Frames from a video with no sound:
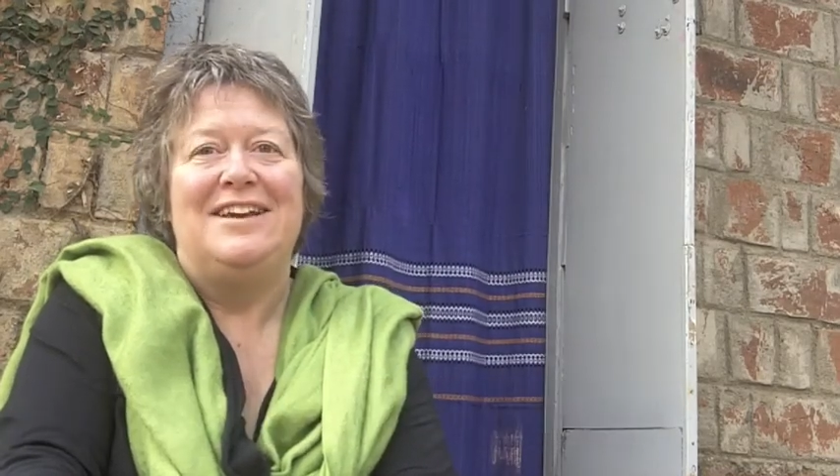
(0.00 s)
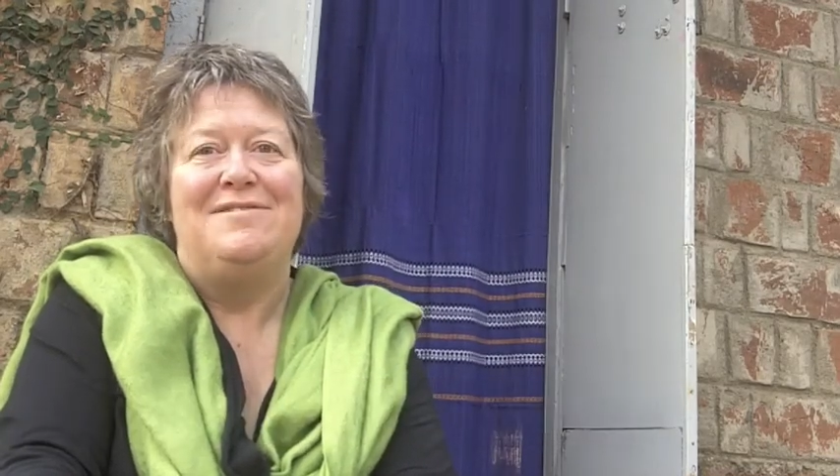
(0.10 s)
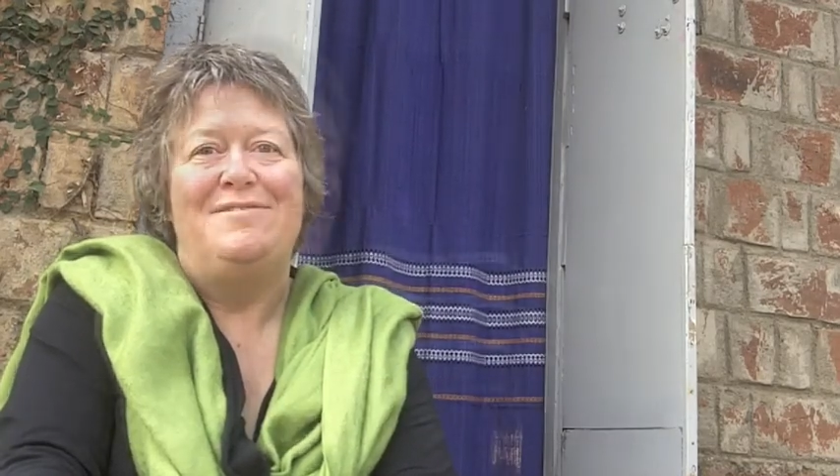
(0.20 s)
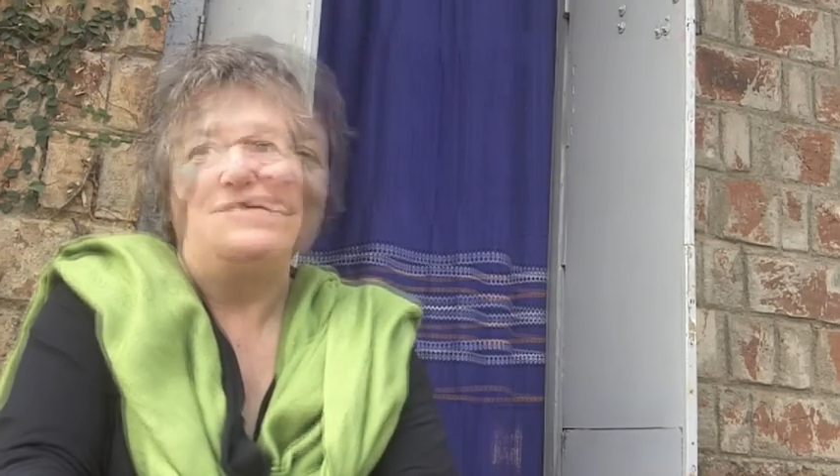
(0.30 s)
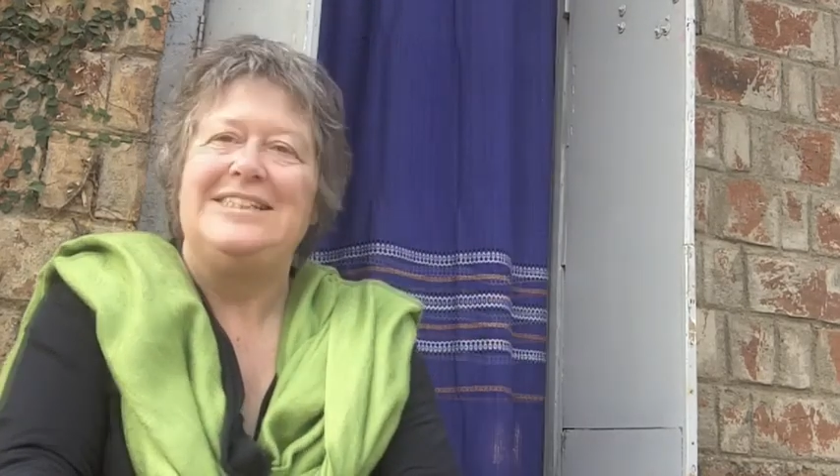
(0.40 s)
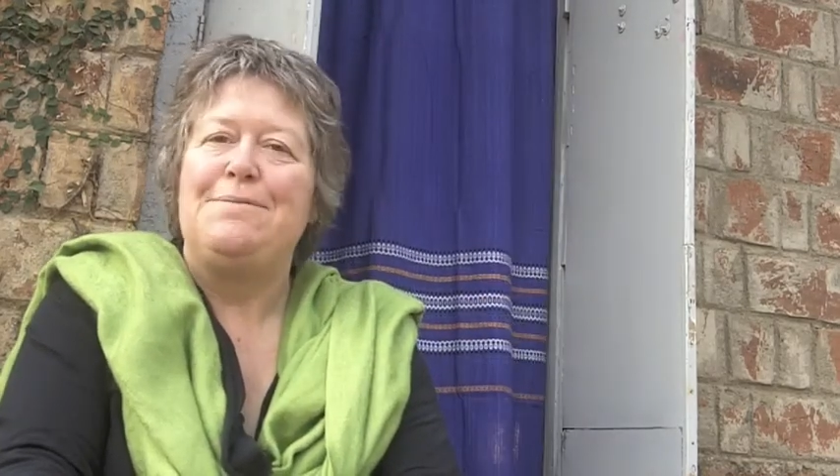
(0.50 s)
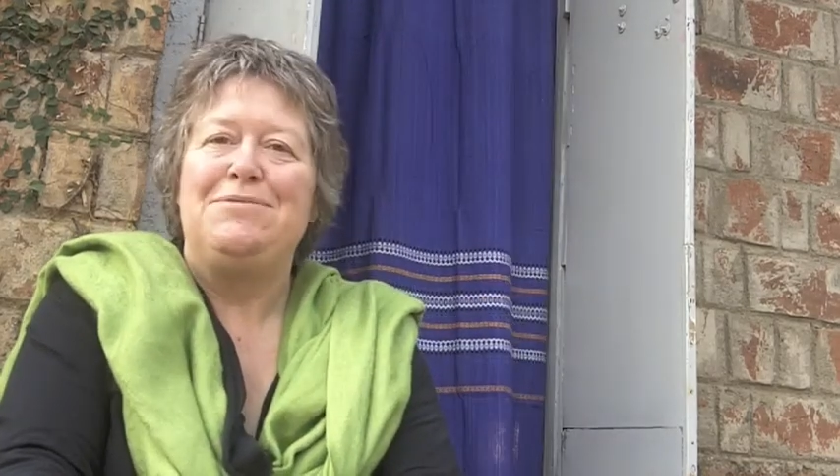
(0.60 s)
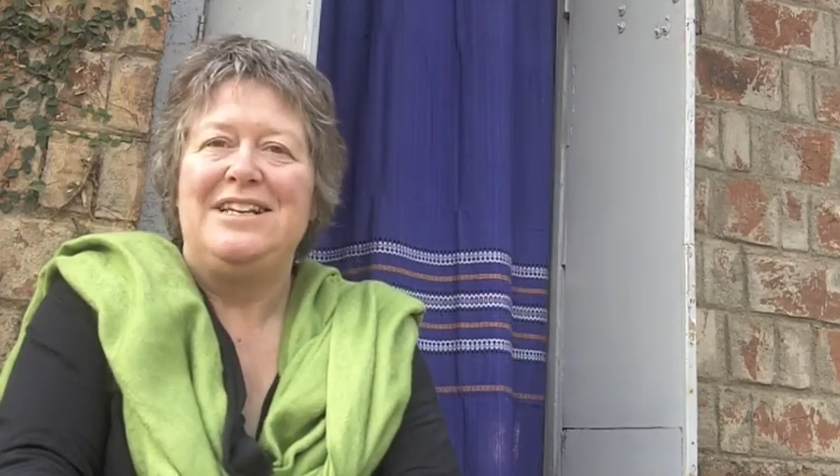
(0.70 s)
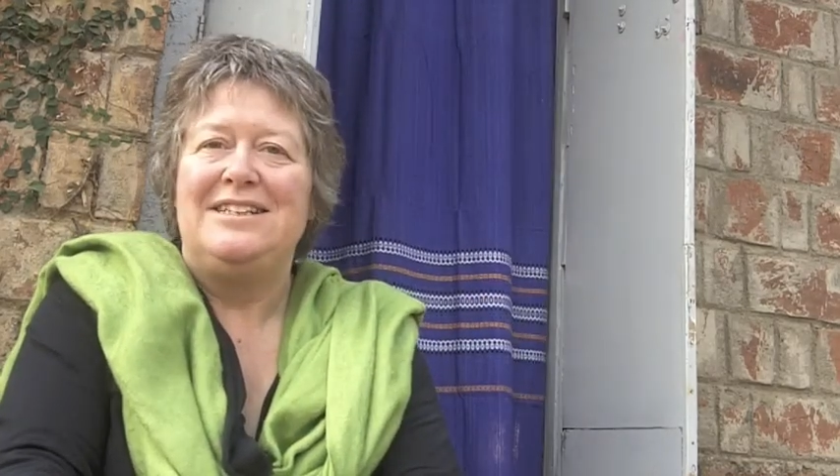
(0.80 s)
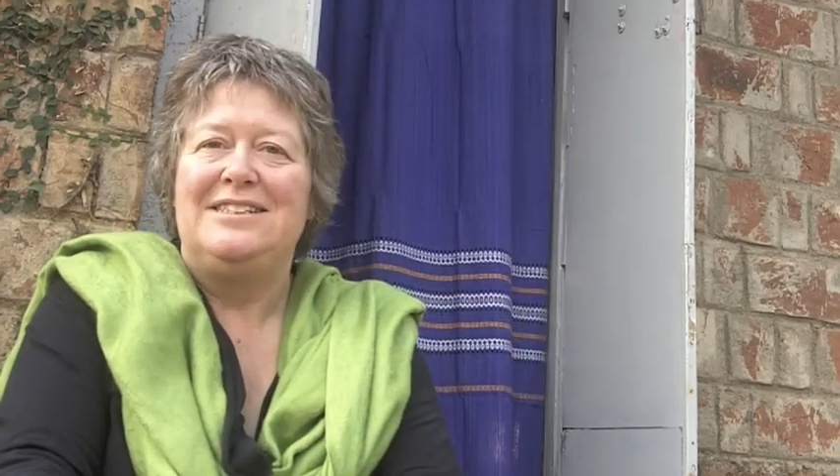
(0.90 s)
gift,
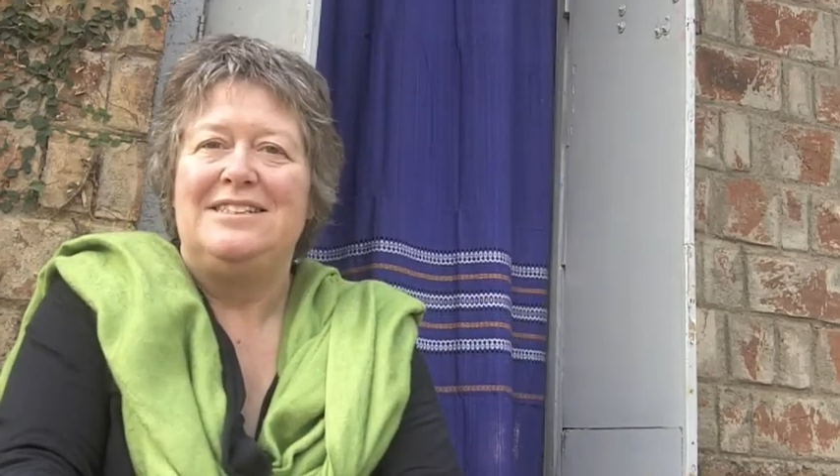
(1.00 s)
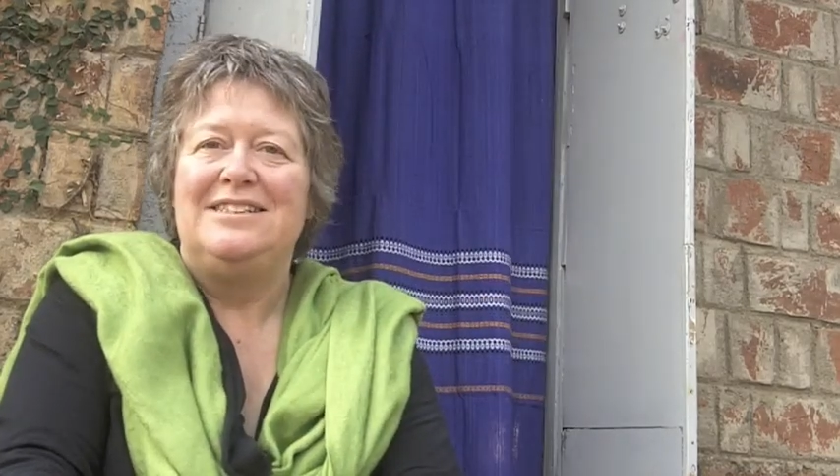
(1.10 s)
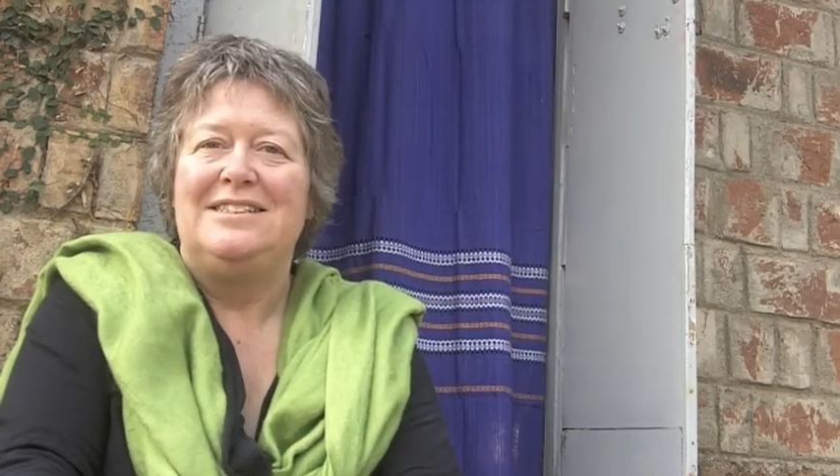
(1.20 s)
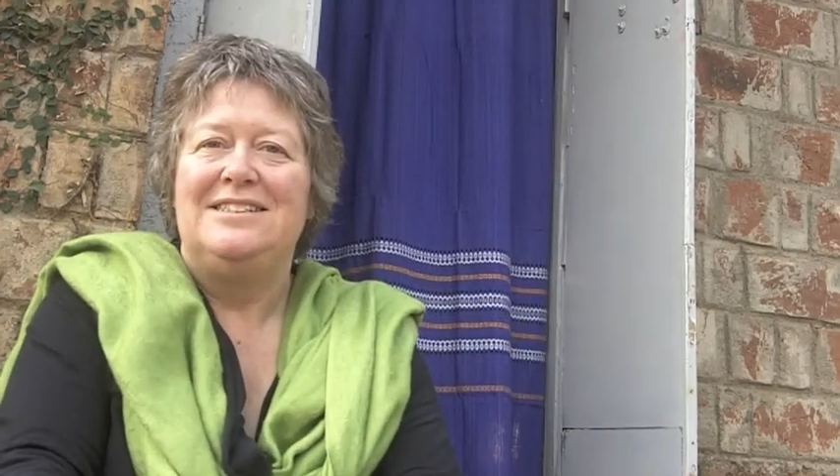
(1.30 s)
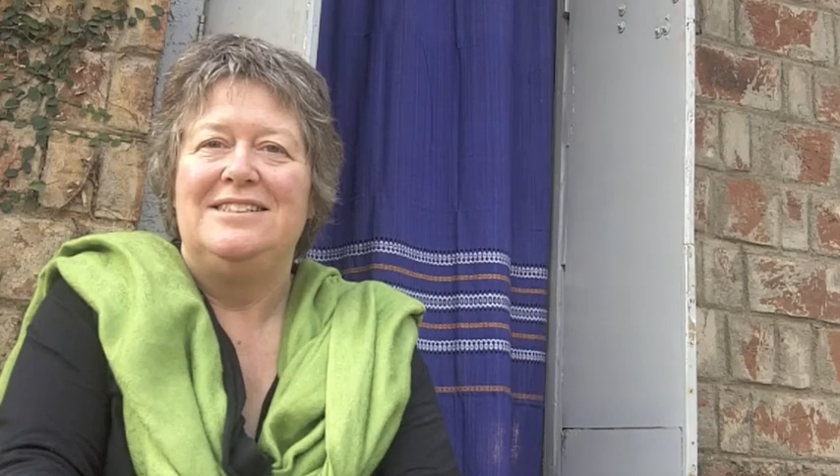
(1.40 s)
acceptance,